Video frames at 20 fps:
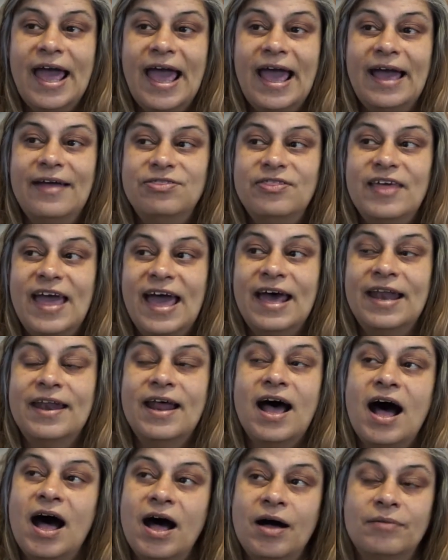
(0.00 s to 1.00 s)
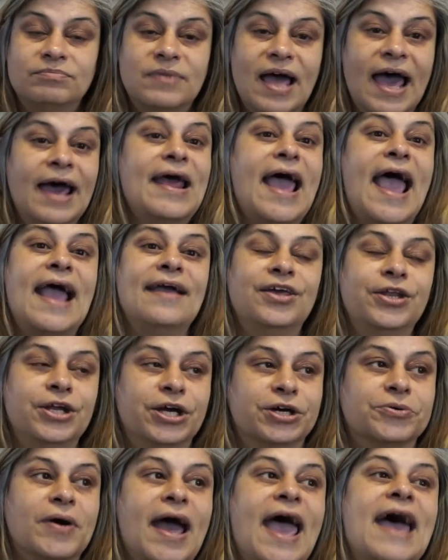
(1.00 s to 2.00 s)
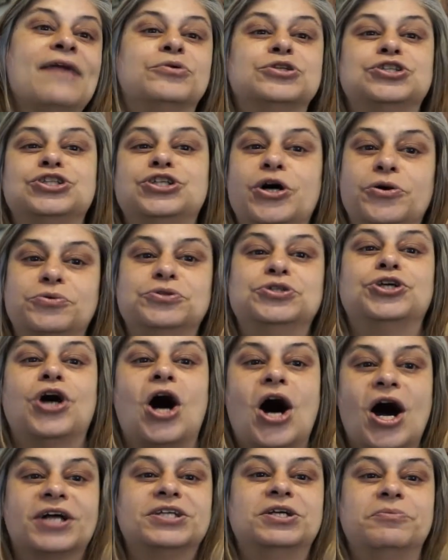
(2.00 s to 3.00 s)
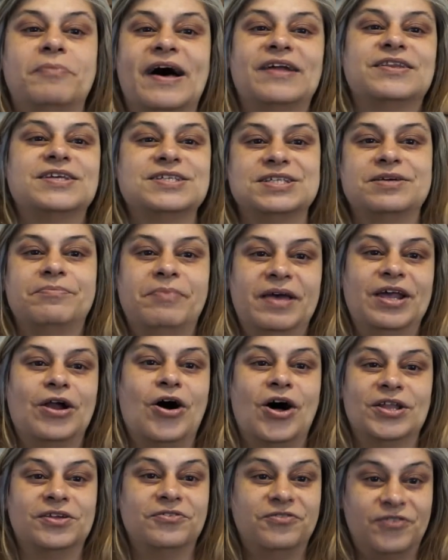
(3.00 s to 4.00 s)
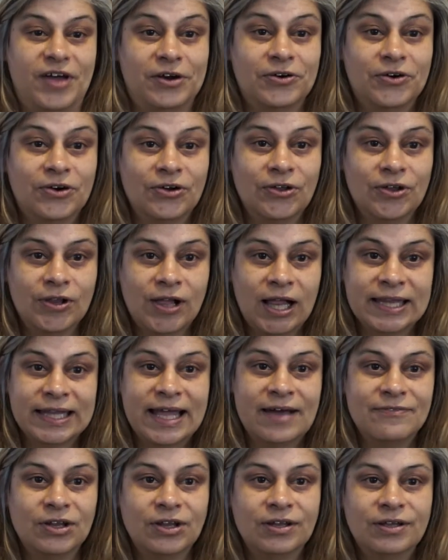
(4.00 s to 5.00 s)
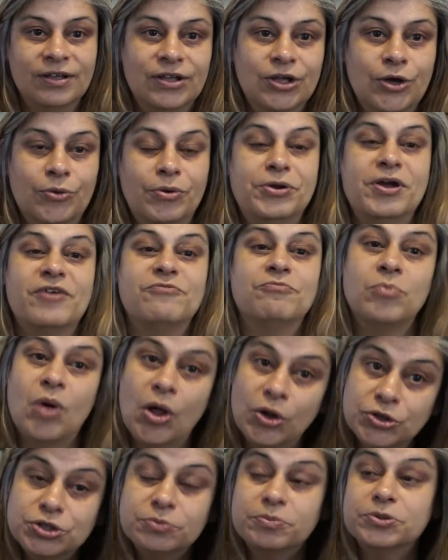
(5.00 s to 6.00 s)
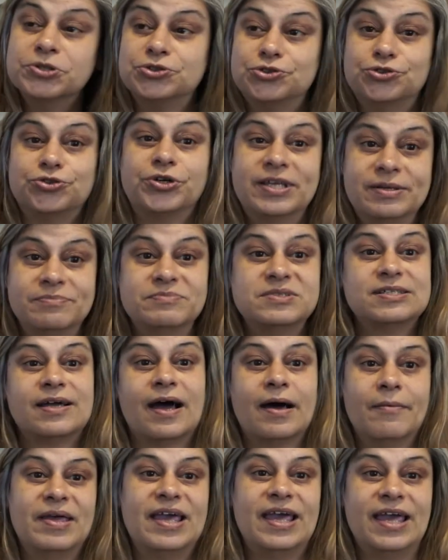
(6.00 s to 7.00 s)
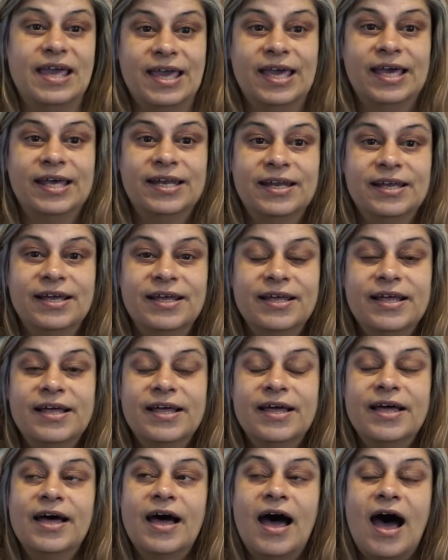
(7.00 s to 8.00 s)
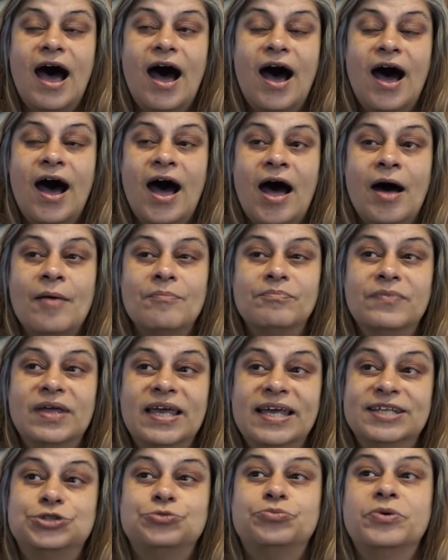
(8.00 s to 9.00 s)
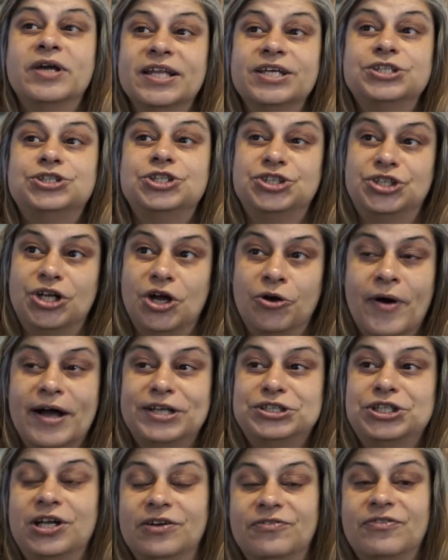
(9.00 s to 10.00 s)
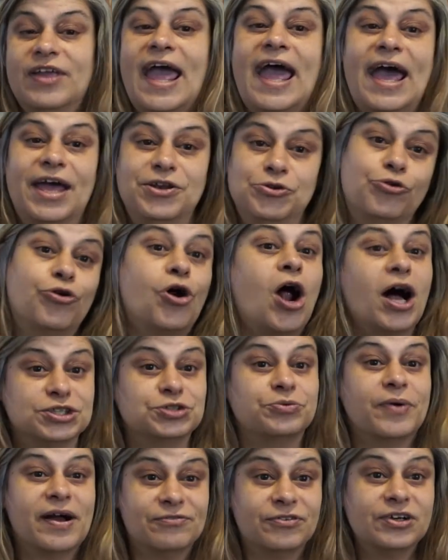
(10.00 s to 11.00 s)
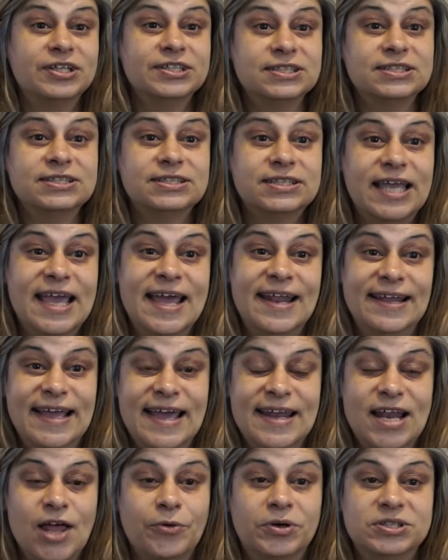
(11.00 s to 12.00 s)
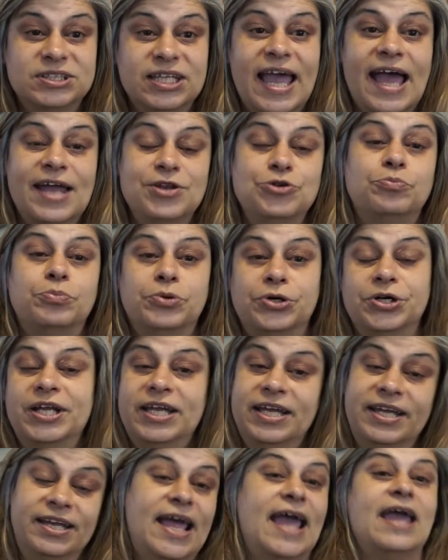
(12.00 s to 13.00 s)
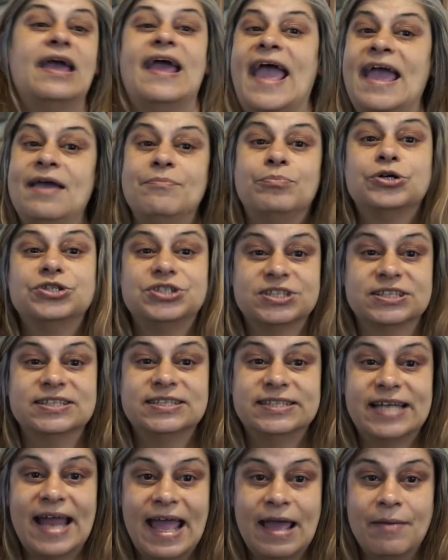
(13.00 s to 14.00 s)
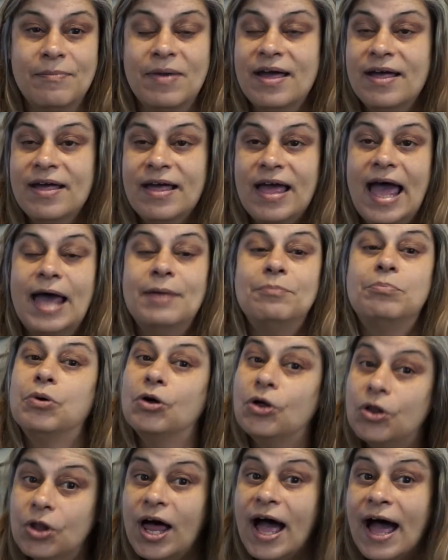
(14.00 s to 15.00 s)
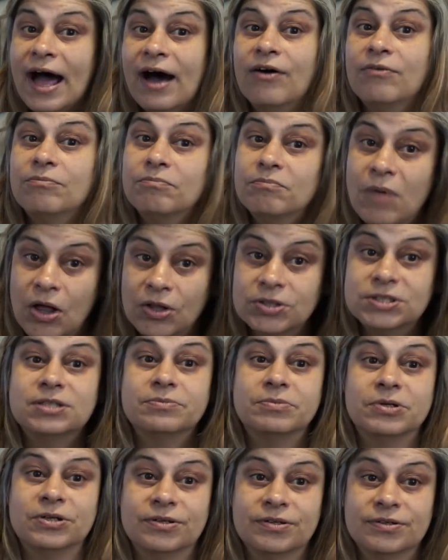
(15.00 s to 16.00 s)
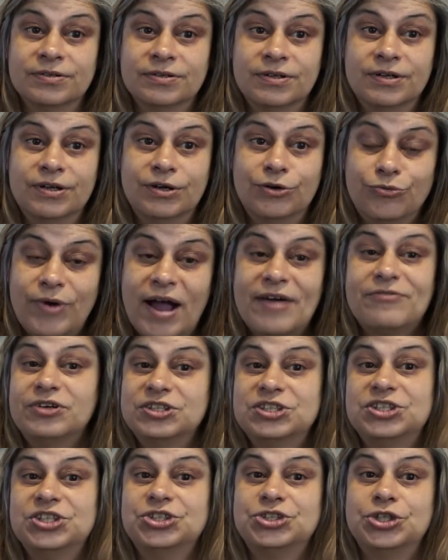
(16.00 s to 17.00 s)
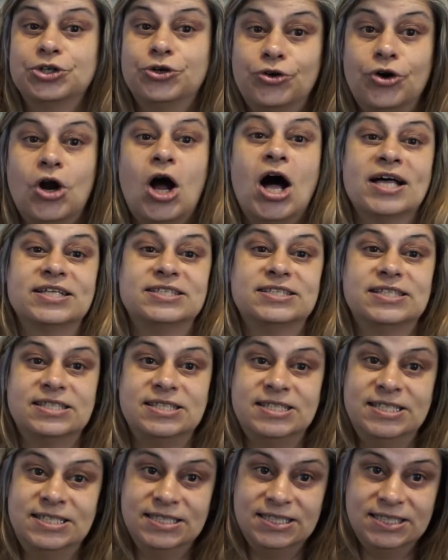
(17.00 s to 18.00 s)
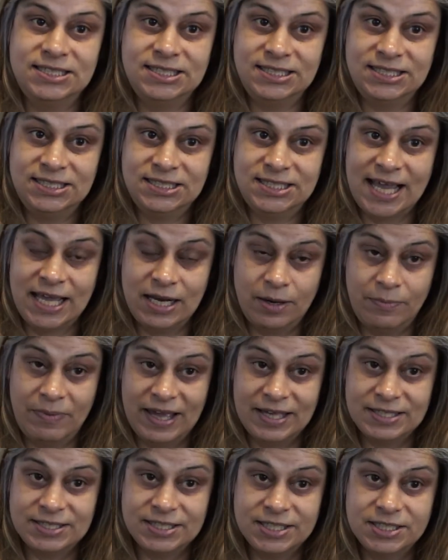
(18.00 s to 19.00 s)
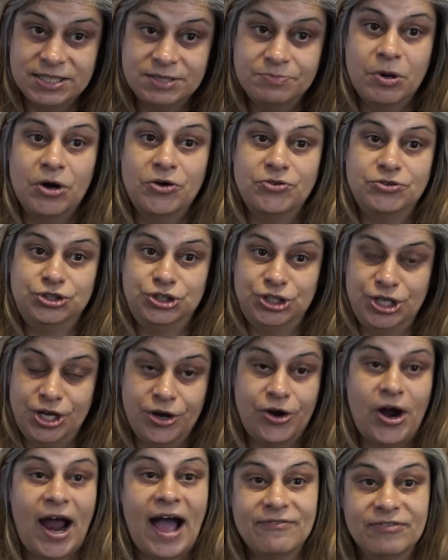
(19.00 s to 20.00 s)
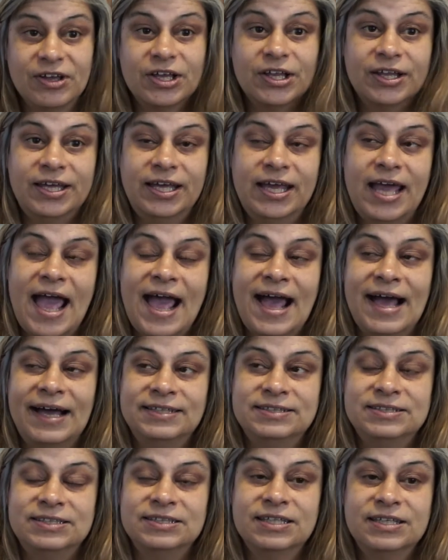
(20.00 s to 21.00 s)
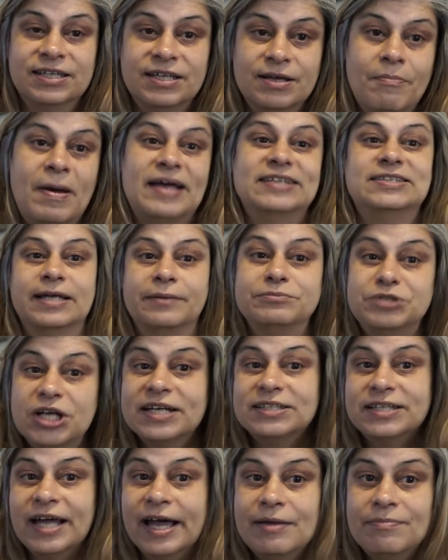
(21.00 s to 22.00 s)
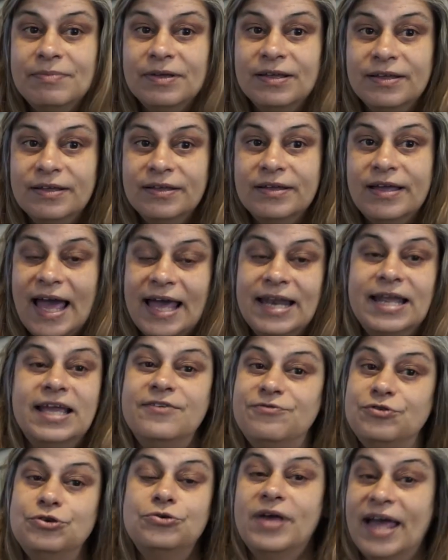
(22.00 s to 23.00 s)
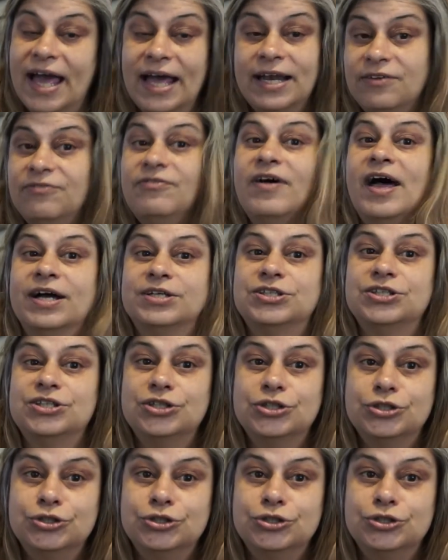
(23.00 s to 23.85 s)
And then, Edward Snowden talked about this a bit on the federal level. When you have multiple streams coming in, it's really just a question of, can you cross-reference? In other words, can you put in a person's name and pull out multiple references across databases, both geographically and by subject type? And if you can, in fact,